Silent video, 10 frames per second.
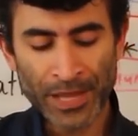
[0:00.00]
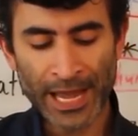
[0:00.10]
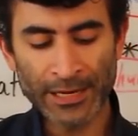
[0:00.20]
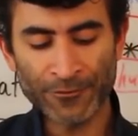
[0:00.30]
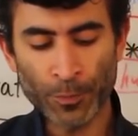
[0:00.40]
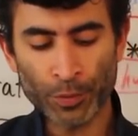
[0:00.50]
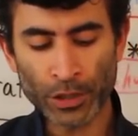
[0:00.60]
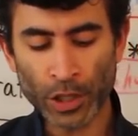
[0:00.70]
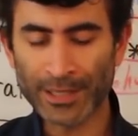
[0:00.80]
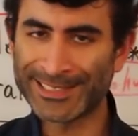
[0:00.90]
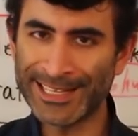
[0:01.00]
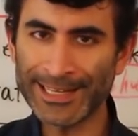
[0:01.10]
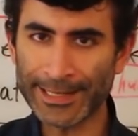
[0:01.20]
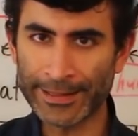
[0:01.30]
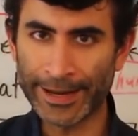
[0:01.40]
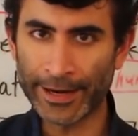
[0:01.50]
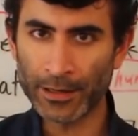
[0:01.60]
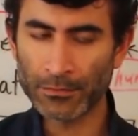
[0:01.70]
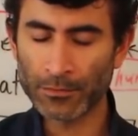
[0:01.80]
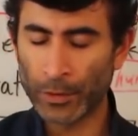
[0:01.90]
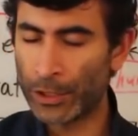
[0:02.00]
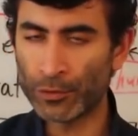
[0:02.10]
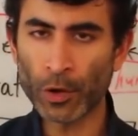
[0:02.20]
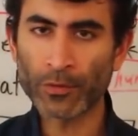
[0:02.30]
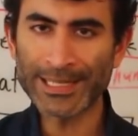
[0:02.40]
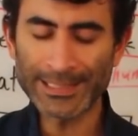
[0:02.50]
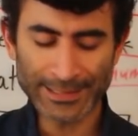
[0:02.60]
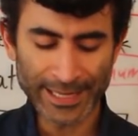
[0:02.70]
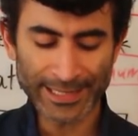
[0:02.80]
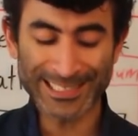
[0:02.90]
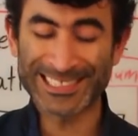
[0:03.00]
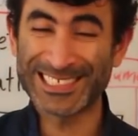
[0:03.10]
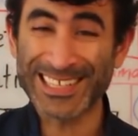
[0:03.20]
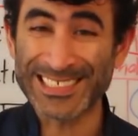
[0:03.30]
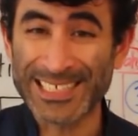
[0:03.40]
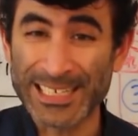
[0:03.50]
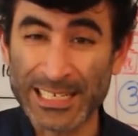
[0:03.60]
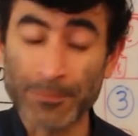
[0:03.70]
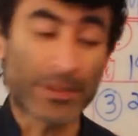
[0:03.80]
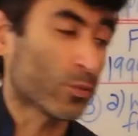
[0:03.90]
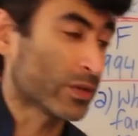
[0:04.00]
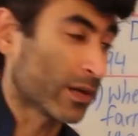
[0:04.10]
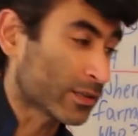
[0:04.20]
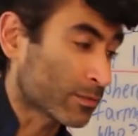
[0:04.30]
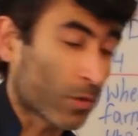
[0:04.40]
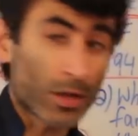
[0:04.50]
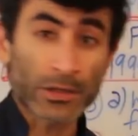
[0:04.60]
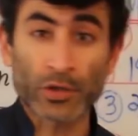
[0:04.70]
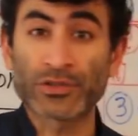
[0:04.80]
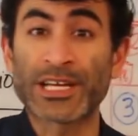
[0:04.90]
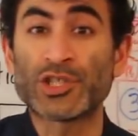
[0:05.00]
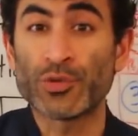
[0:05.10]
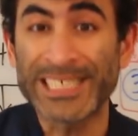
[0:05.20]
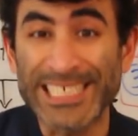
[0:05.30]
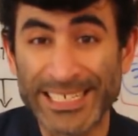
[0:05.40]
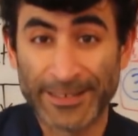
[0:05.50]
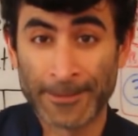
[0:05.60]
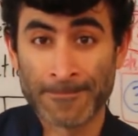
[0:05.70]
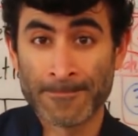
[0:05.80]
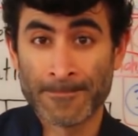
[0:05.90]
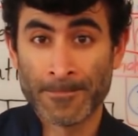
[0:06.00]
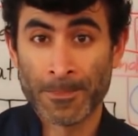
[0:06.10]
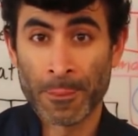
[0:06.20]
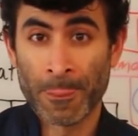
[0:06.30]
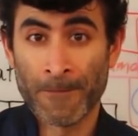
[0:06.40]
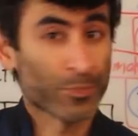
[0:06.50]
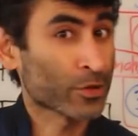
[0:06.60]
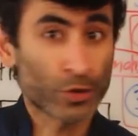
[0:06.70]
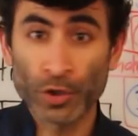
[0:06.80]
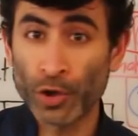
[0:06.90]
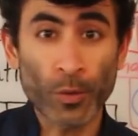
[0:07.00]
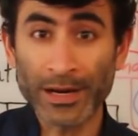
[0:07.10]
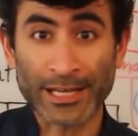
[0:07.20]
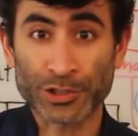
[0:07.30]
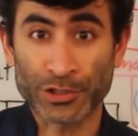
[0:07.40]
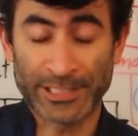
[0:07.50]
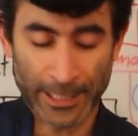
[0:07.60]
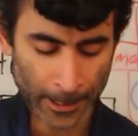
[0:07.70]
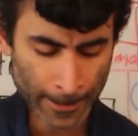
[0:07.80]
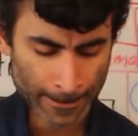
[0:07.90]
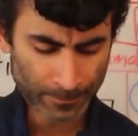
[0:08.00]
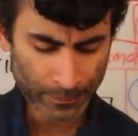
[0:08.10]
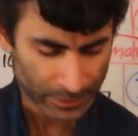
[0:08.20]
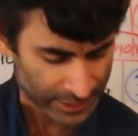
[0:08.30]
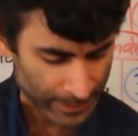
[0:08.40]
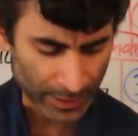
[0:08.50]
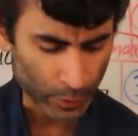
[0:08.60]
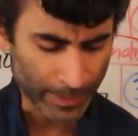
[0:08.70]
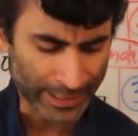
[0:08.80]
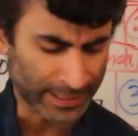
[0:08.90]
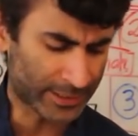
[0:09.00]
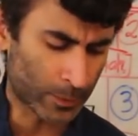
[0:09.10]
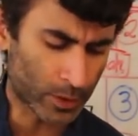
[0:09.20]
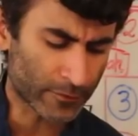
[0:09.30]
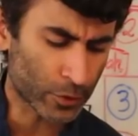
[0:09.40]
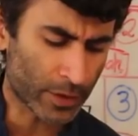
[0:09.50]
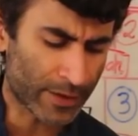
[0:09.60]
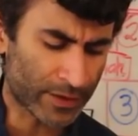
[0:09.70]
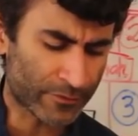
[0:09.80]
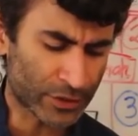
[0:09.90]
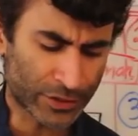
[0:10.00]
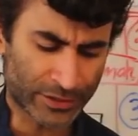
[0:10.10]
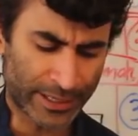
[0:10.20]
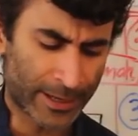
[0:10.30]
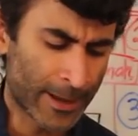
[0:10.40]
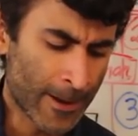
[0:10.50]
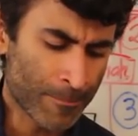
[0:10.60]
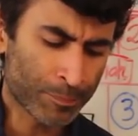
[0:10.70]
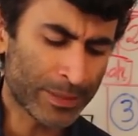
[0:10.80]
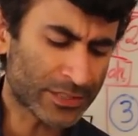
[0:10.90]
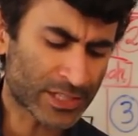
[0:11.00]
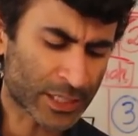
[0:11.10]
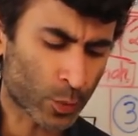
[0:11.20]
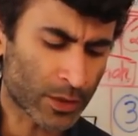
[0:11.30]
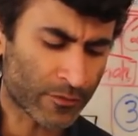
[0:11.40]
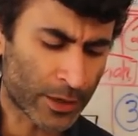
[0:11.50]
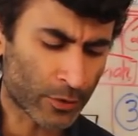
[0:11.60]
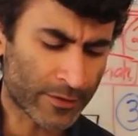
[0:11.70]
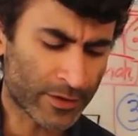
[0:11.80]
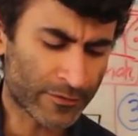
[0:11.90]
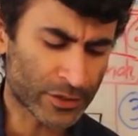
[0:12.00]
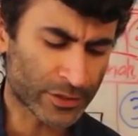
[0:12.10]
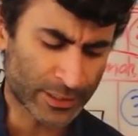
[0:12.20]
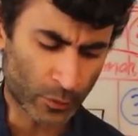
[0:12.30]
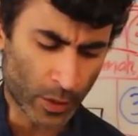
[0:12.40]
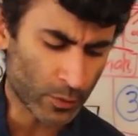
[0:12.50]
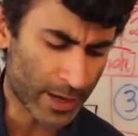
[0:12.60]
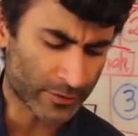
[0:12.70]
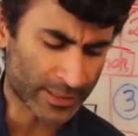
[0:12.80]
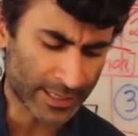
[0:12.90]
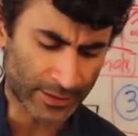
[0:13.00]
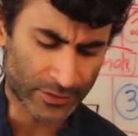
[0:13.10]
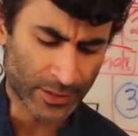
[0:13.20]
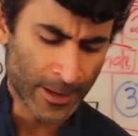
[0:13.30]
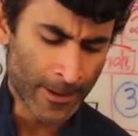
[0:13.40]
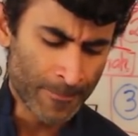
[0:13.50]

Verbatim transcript: And if you put a lot of zinc in there when you don't need zinc, then zinc is gonna compete with other molecules that you need. So you don't want extra zinc. Same thing with magnesium. What if you don't have a deficiency? B6, what if I don't have a deficiency? Why do I have to take this?